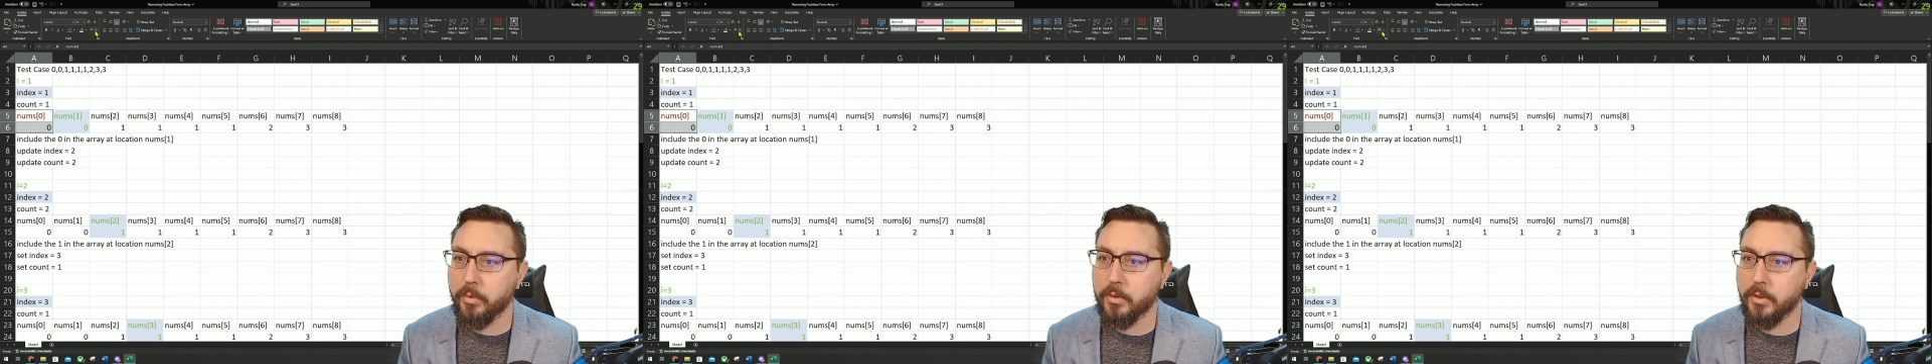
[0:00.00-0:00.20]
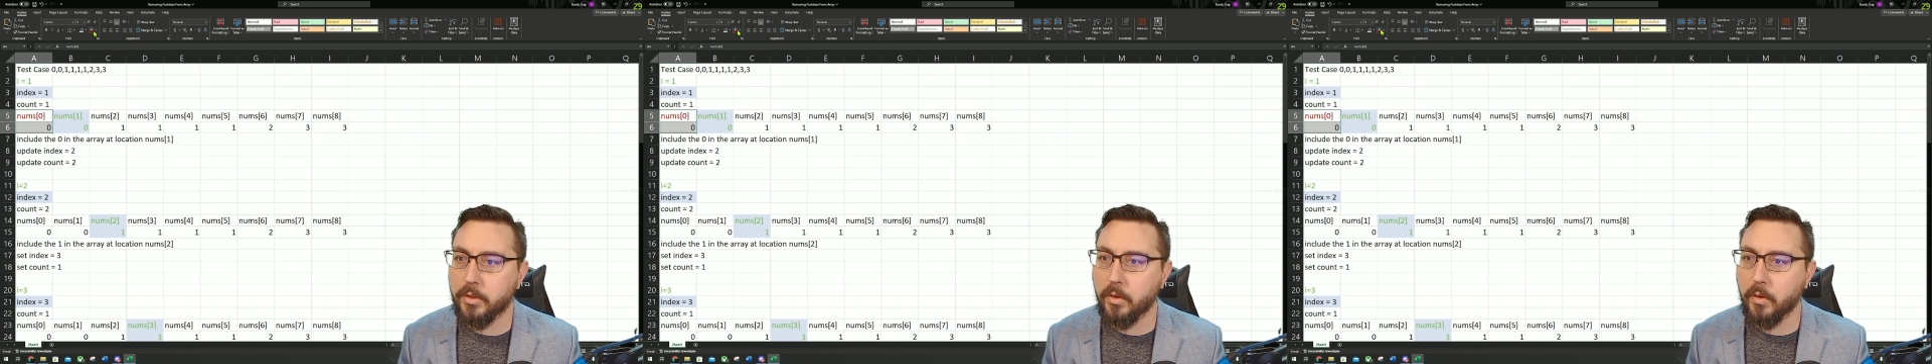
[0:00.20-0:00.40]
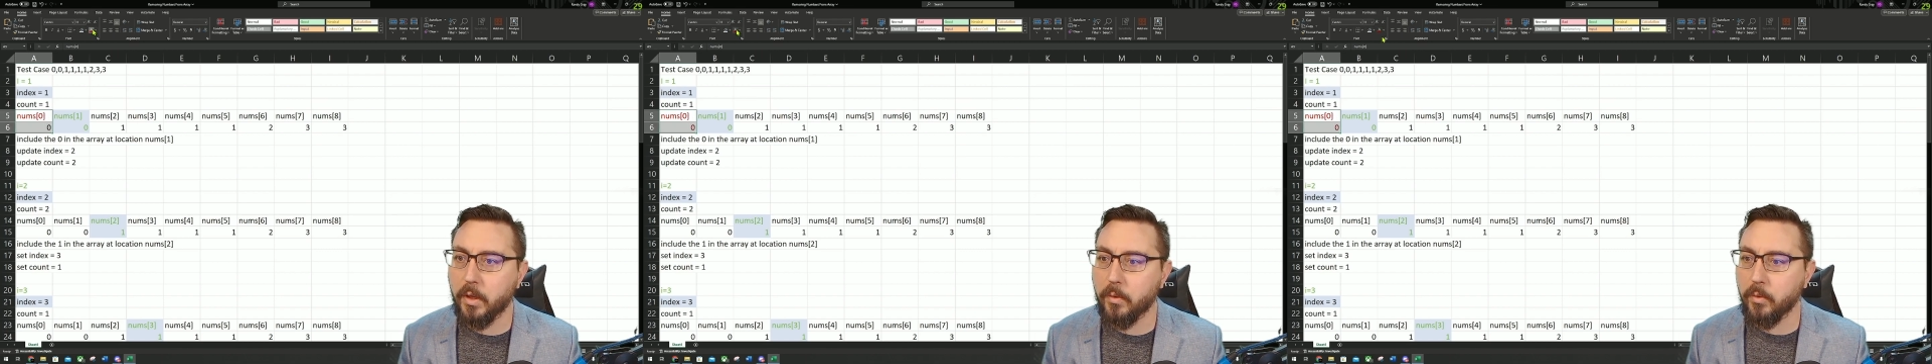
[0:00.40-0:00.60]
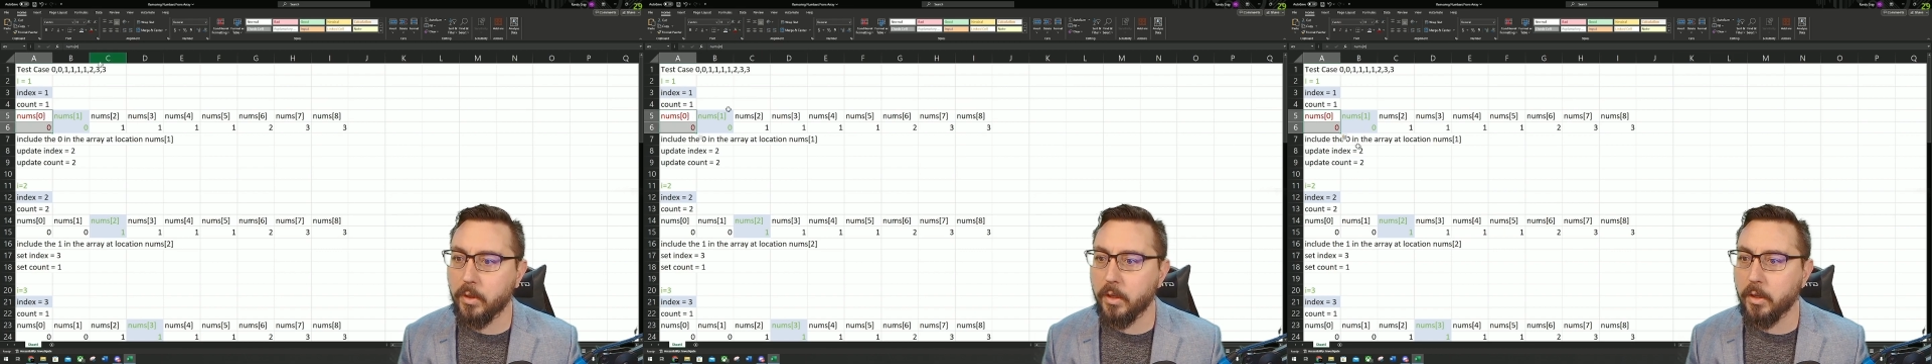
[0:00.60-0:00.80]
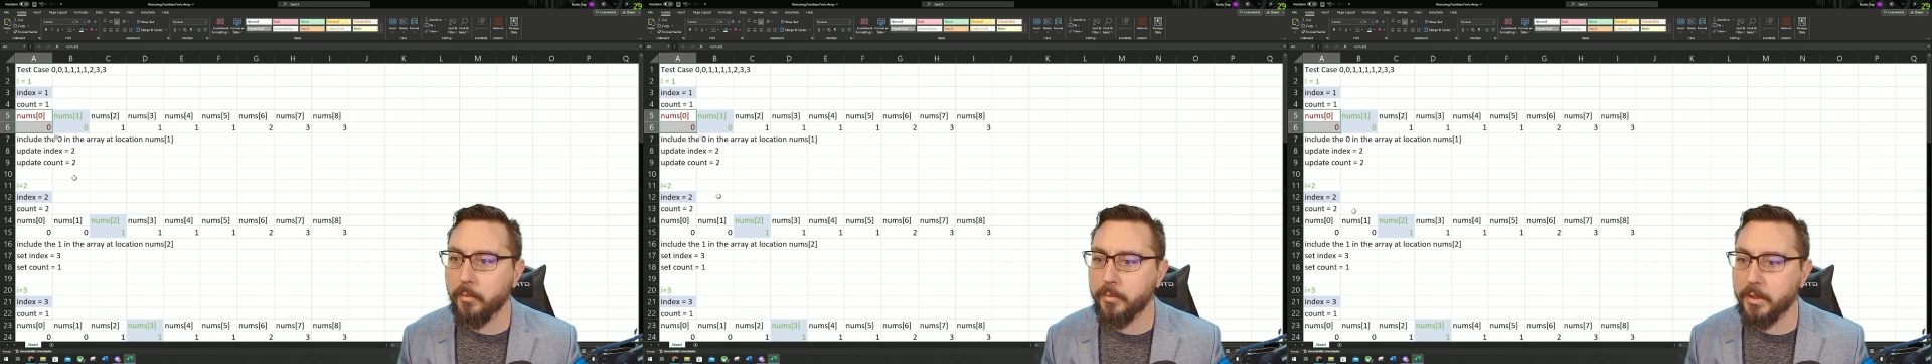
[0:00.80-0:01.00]
So I want to
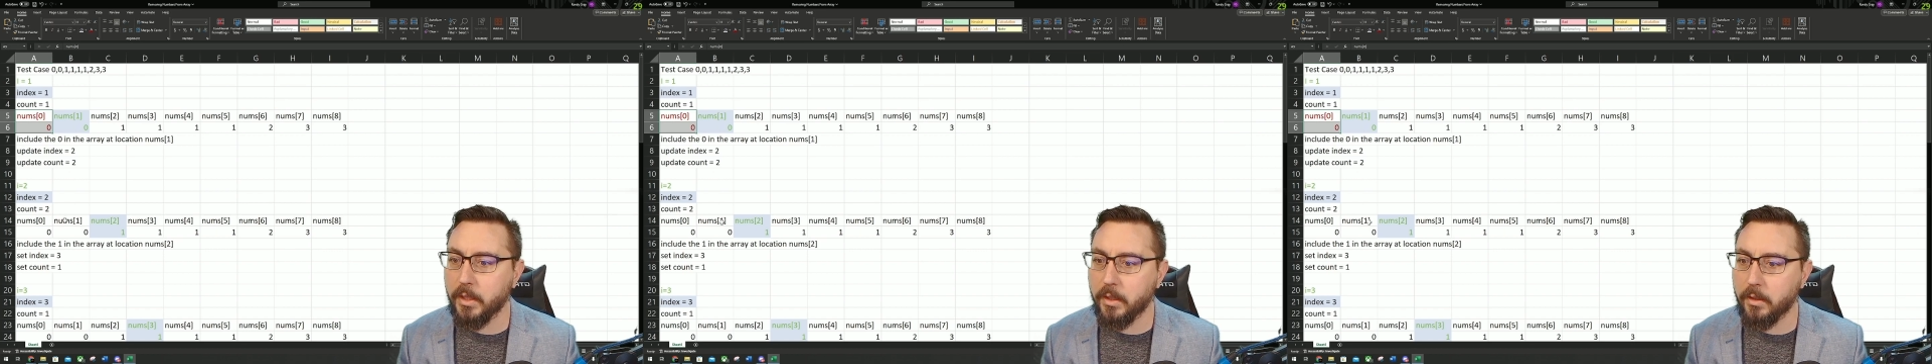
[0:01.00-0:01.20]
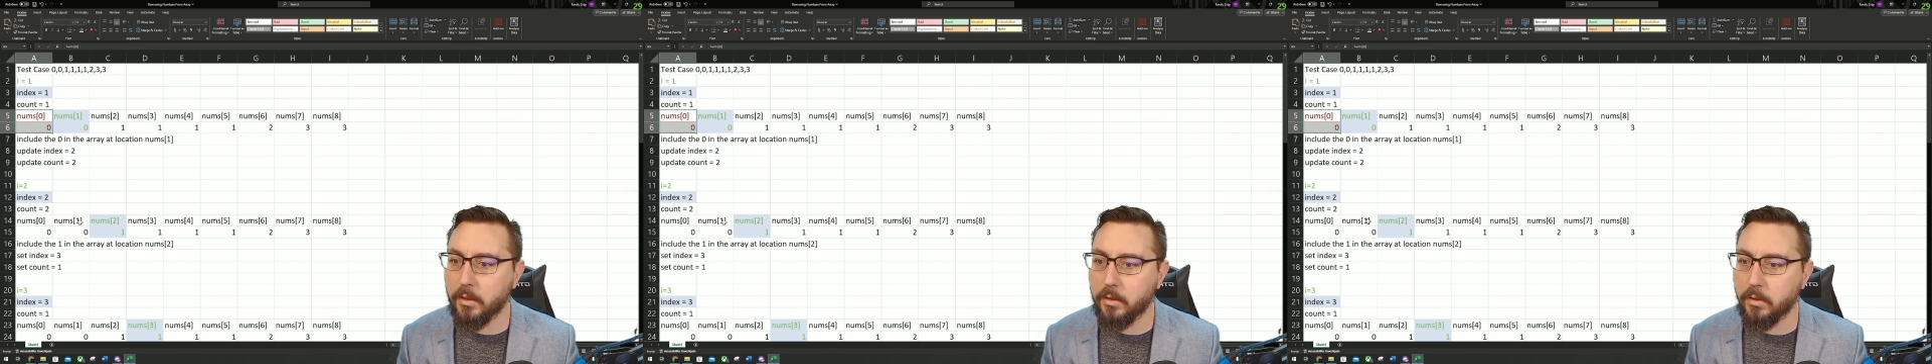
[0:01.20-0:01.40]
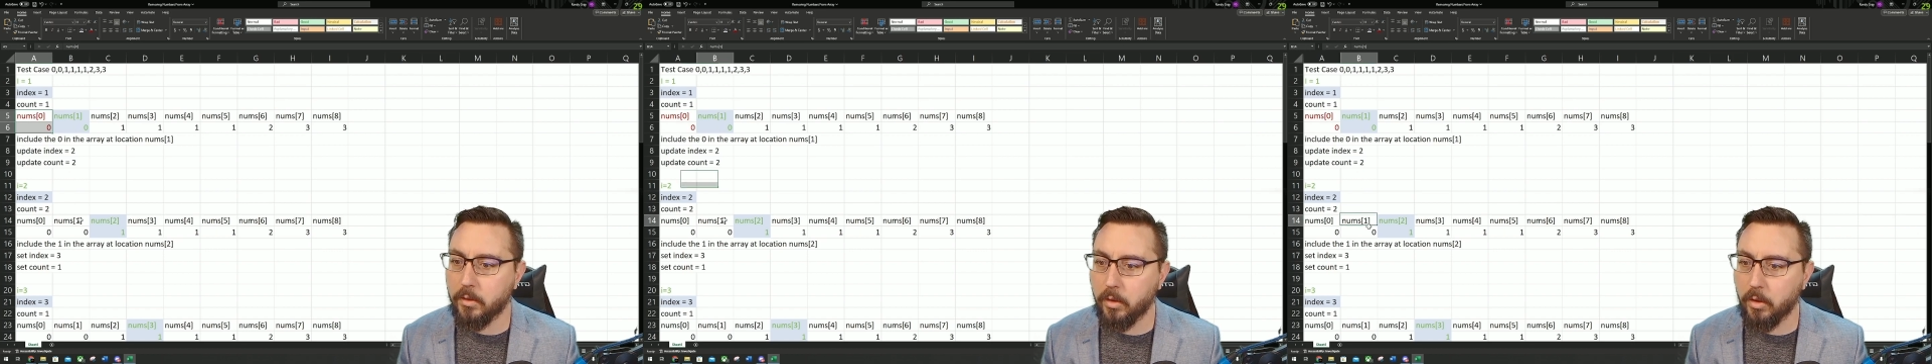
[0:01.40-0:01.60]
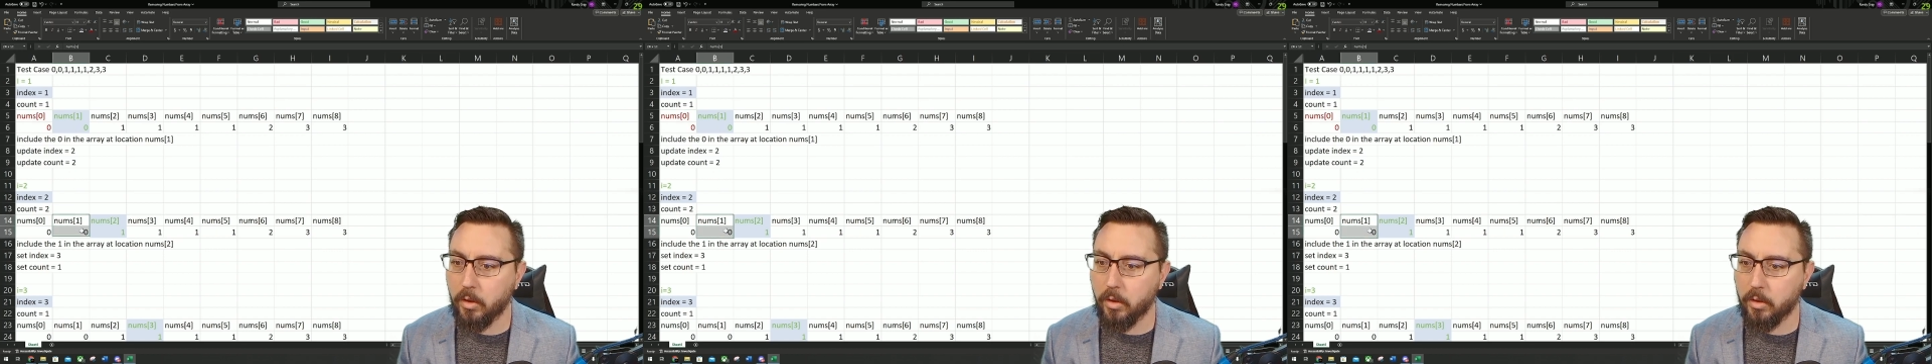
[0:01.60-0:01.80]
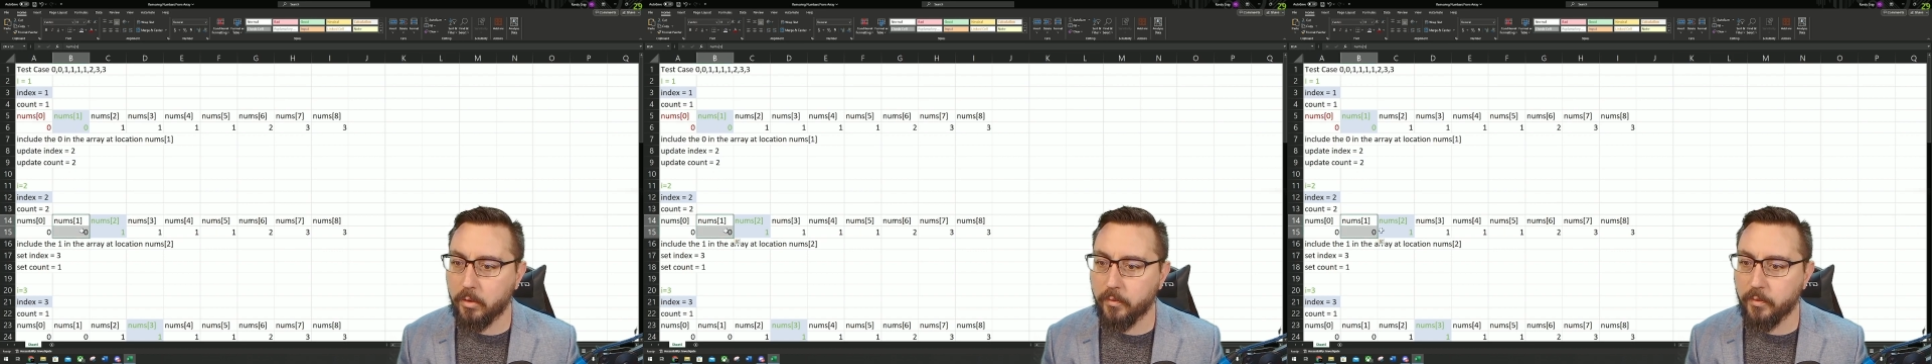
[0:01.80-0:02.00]
update
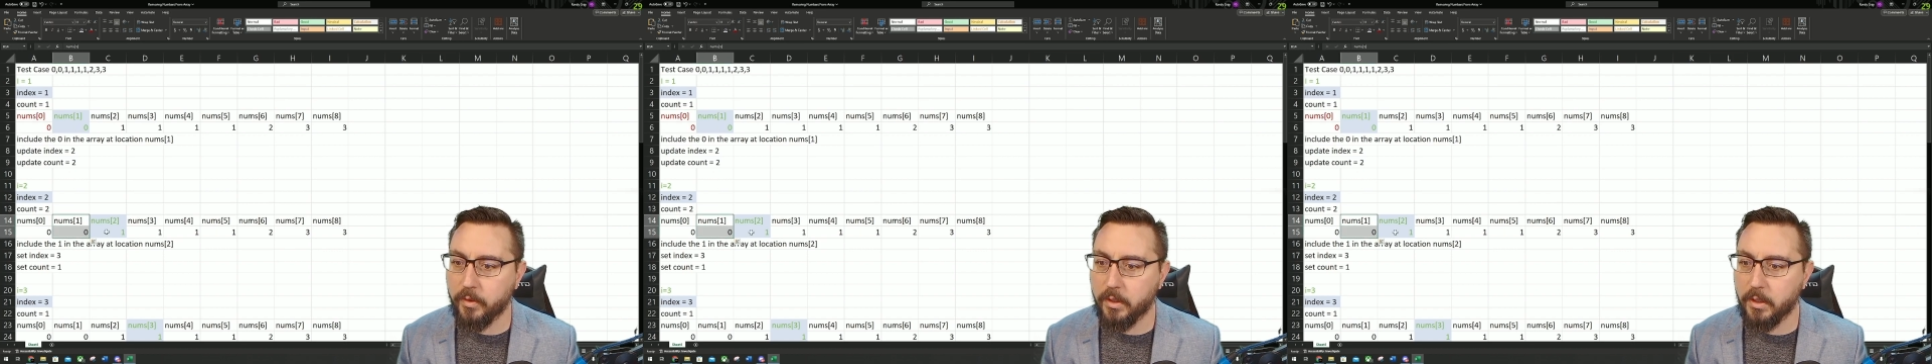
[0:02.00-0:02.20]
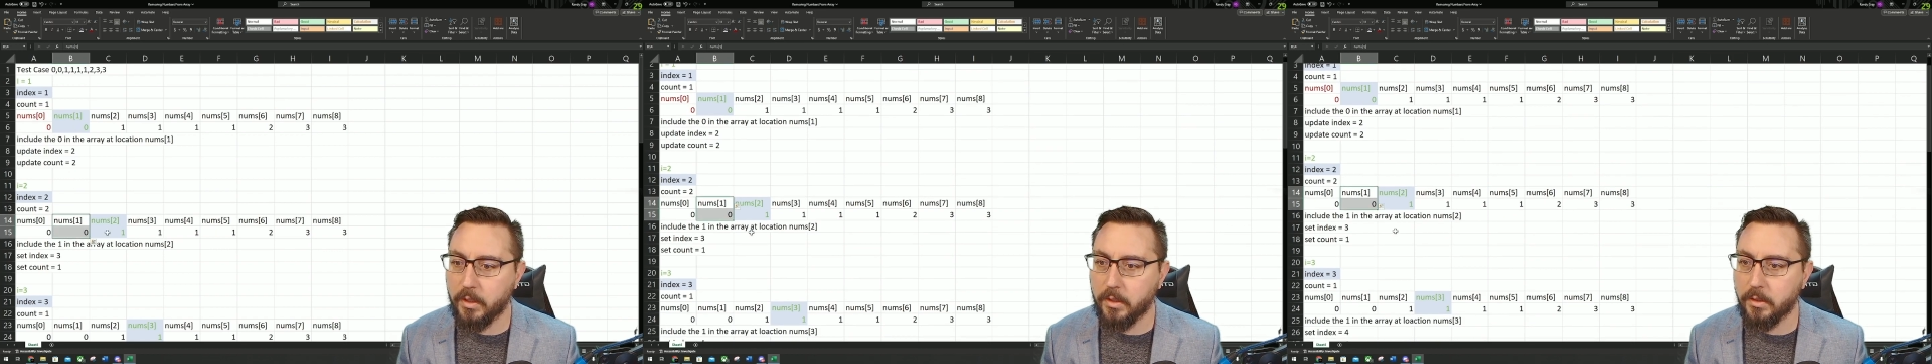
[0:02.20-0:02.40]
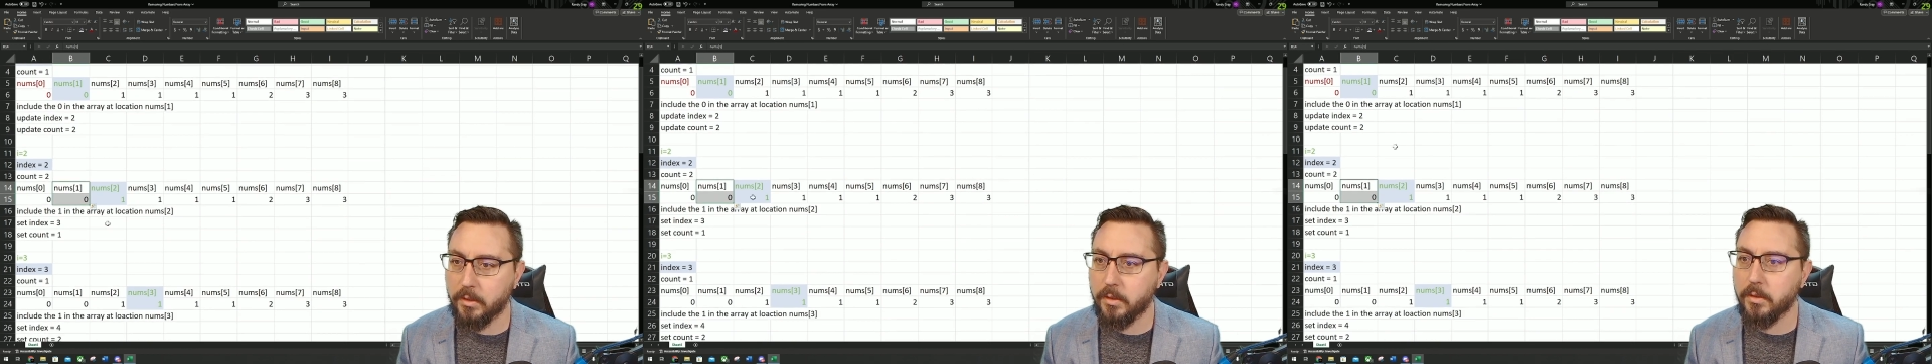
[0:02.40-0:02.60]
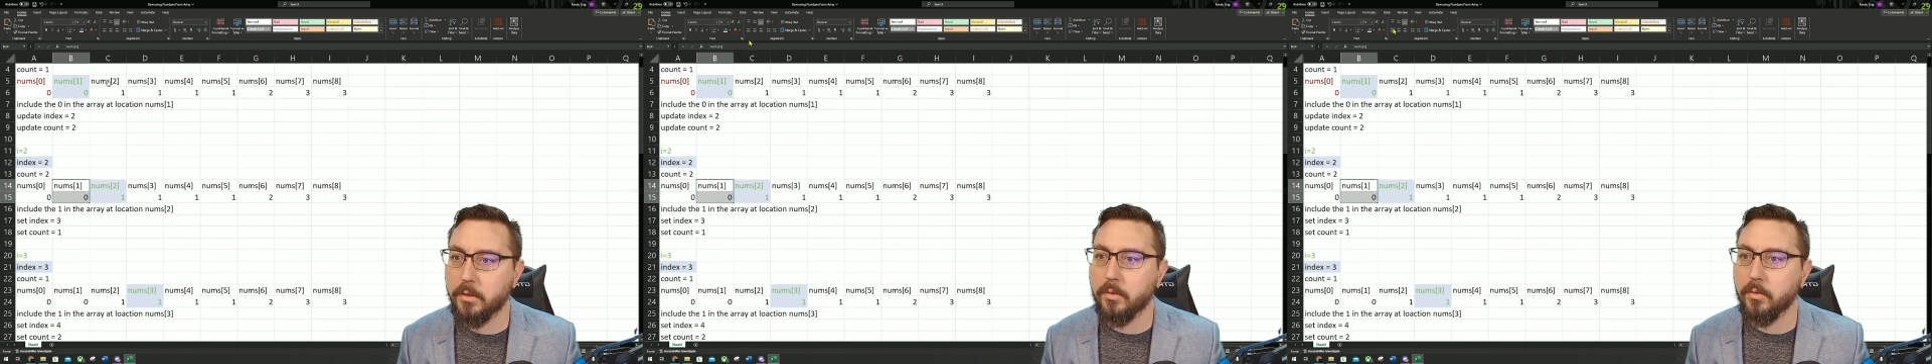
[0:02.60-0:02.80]
all of these